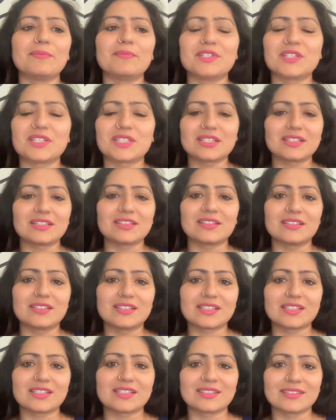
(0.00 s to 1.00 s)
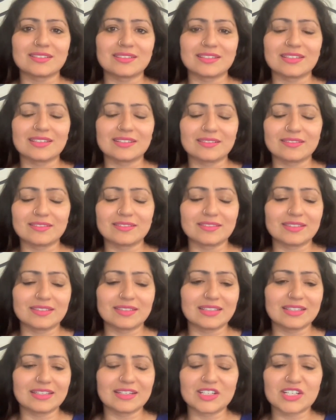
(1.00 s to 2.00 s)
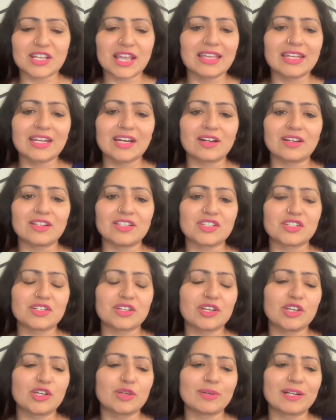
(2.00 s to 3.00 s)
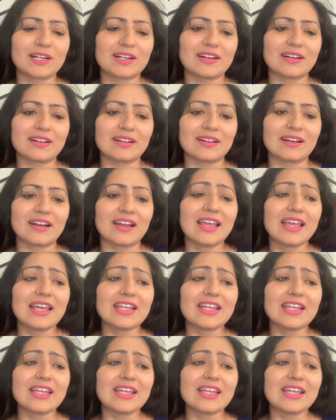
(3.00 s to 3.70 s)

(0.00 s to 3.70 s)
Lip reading: Just to entertain her, just to humor her.